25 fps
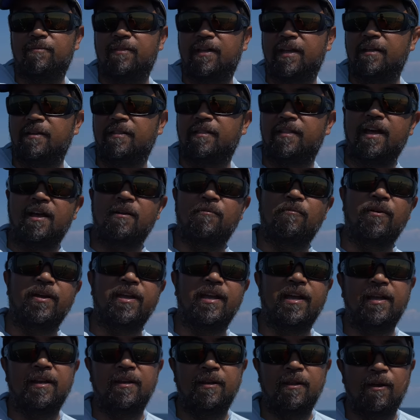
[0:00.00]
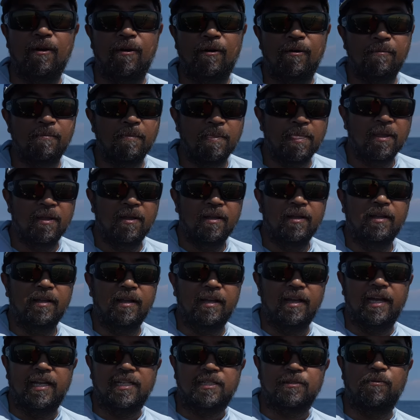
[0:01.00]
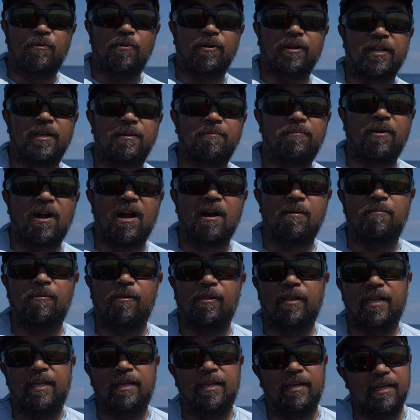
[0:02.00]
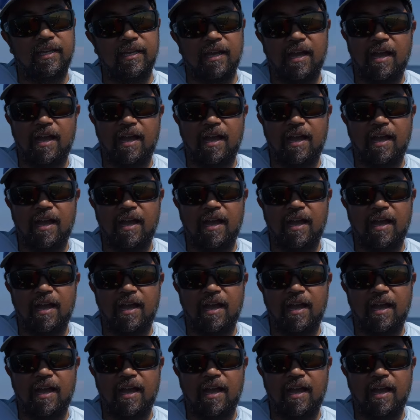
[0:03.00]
That way I know it's working properly.